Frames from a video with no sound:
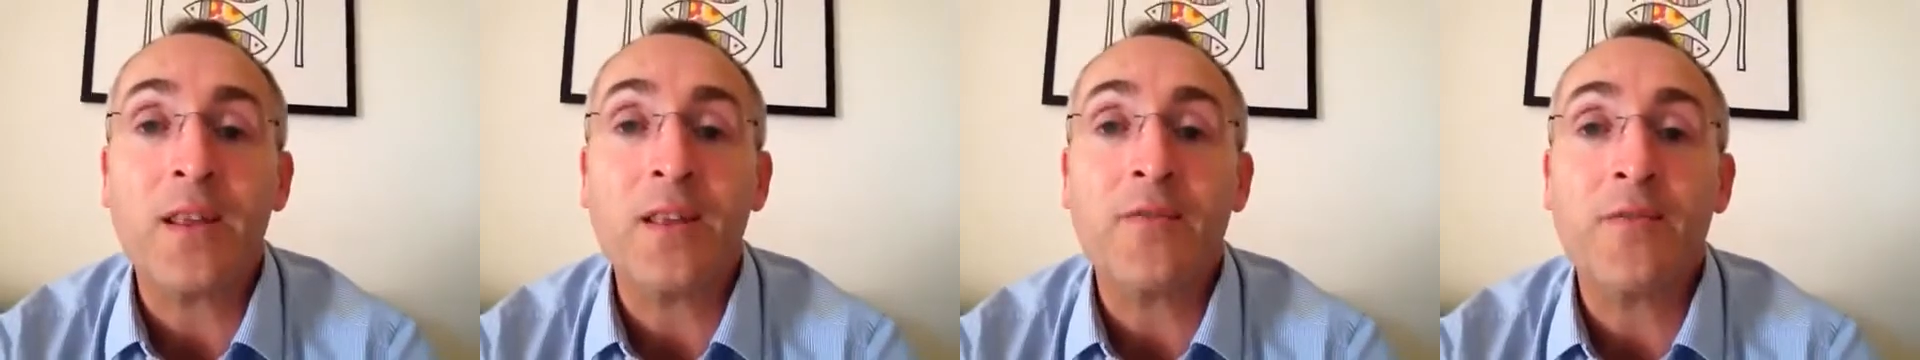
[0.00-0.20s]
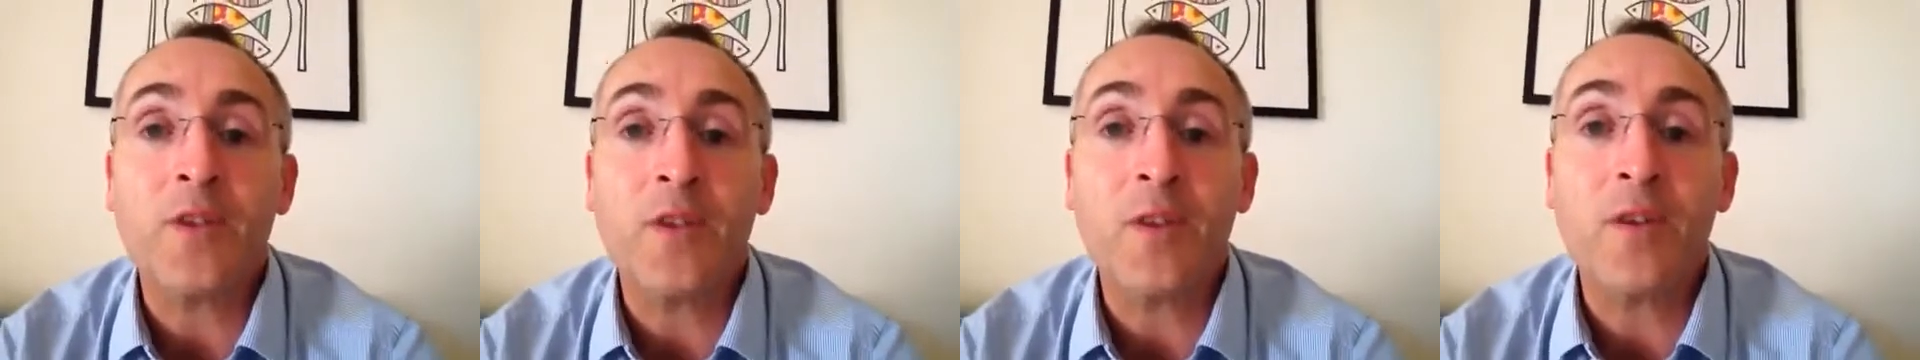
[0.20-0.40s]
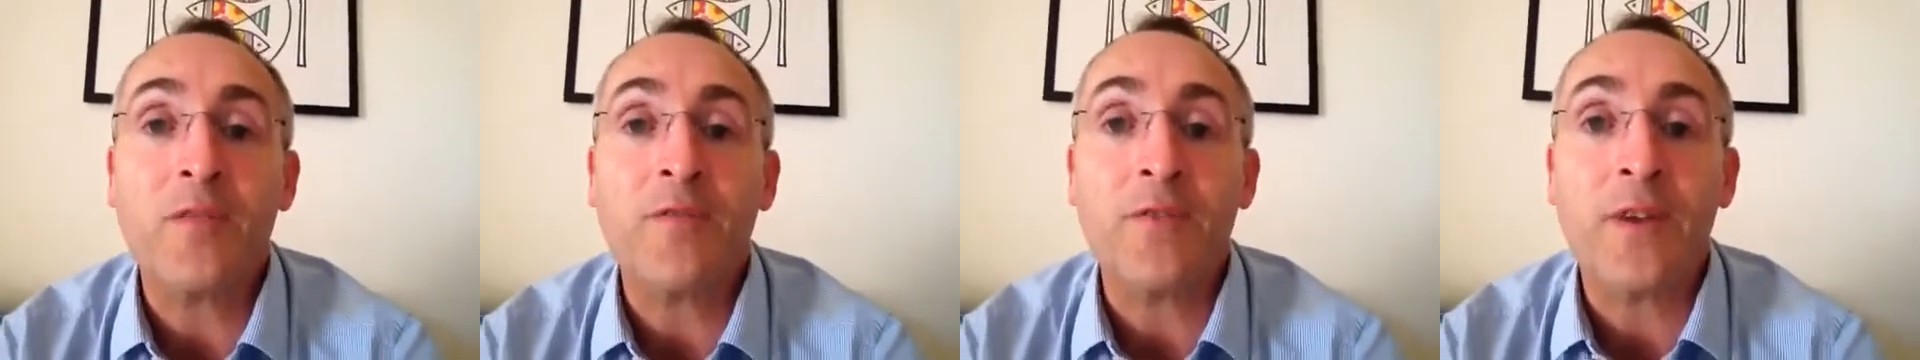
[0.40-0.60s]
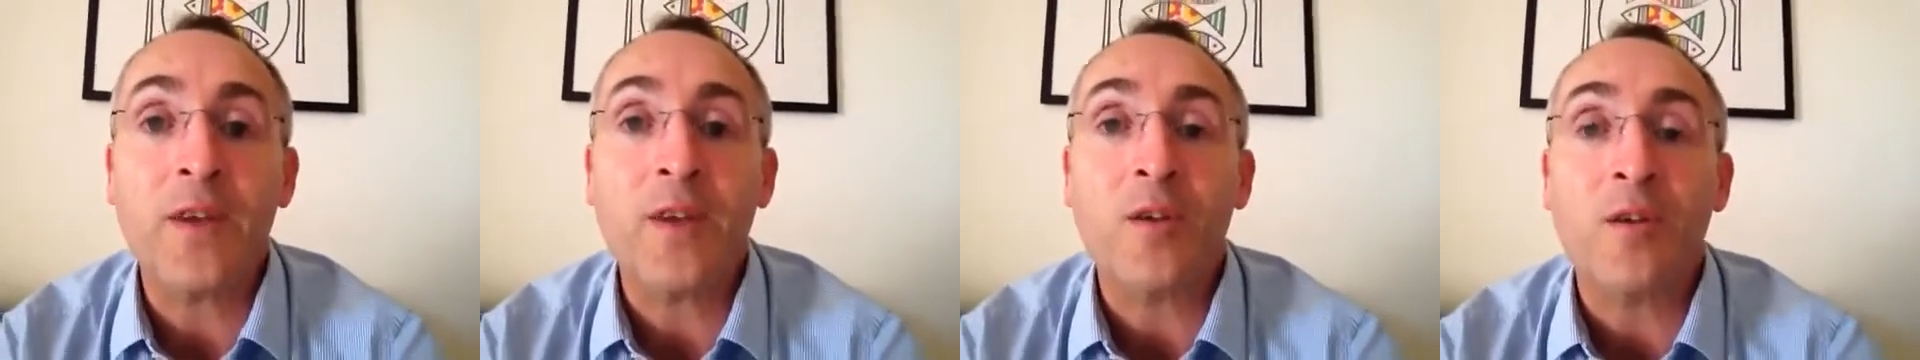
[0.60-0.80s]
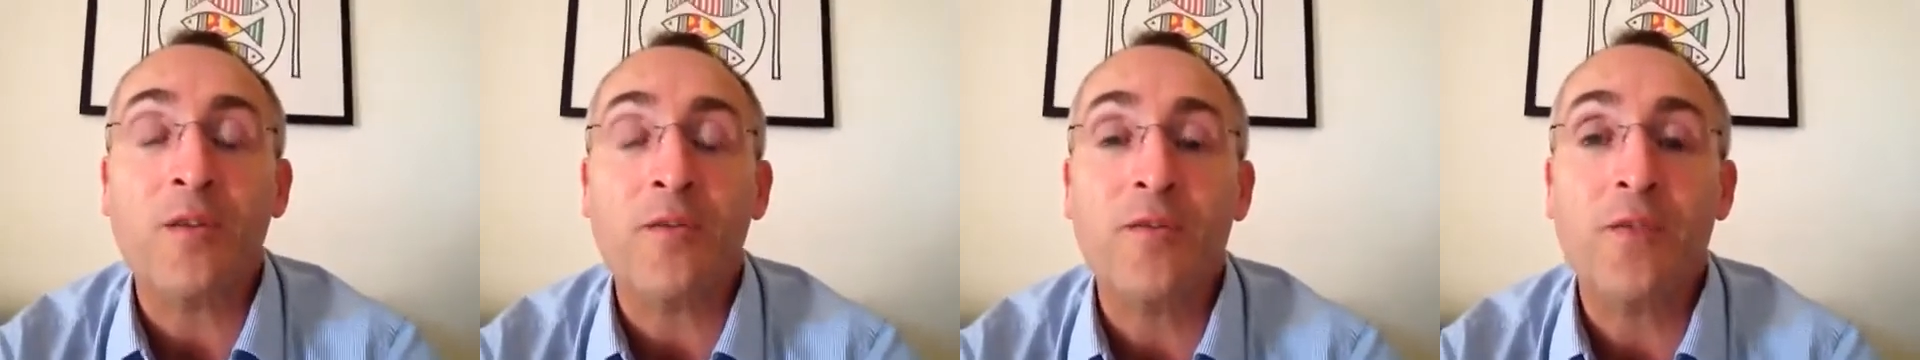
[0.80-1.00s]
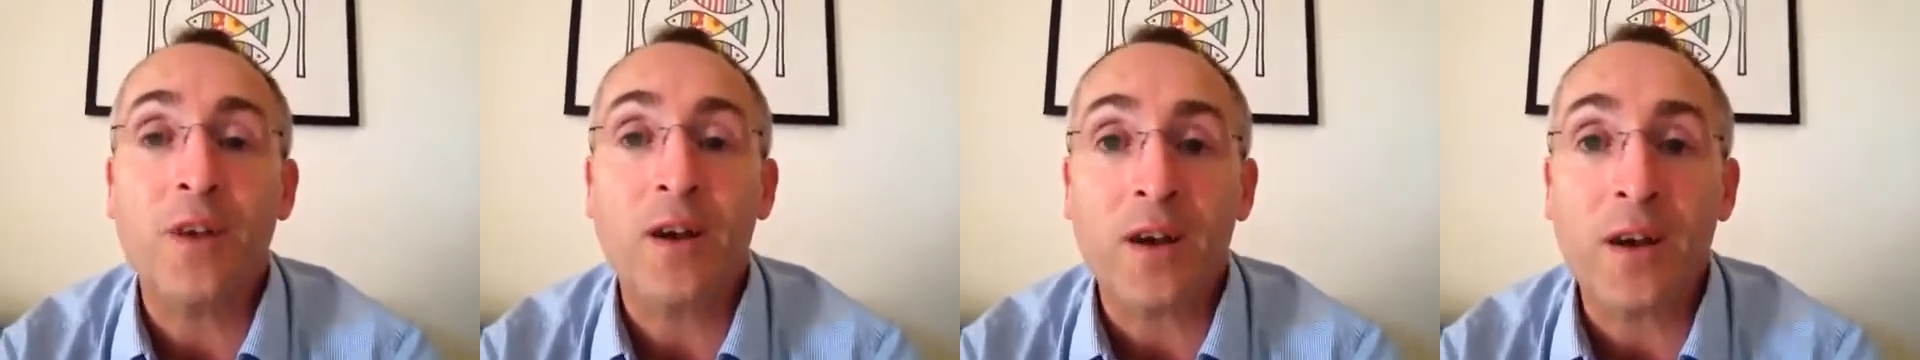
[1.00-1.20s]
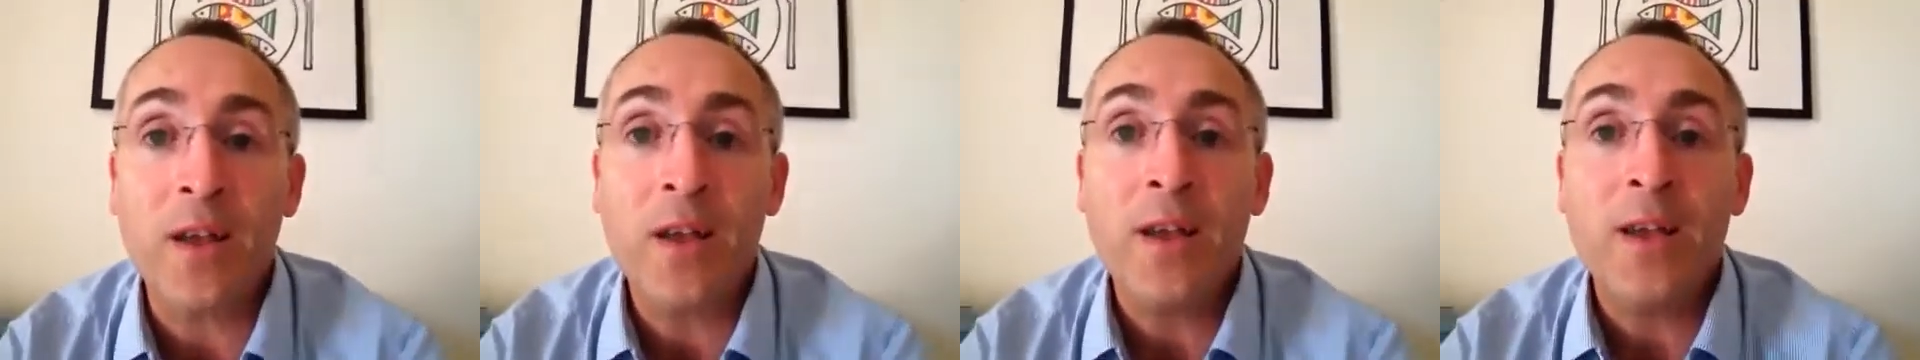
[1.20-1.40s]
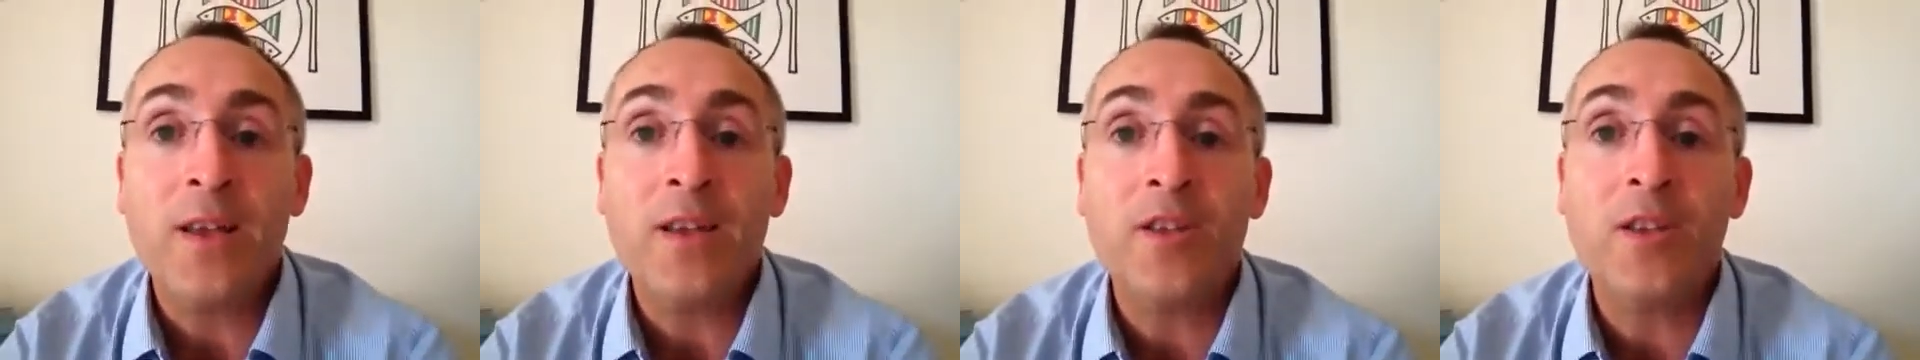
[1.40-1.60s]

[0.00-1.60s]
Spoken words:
you can think of that